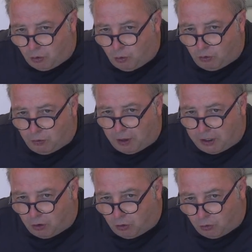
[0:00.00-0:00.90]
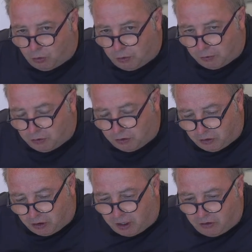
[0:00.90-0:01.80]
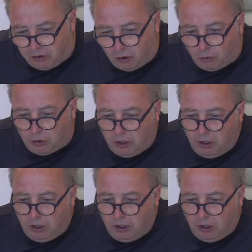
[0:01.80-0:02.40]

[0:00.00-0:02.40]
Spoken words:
all the money on all the properties that they sold.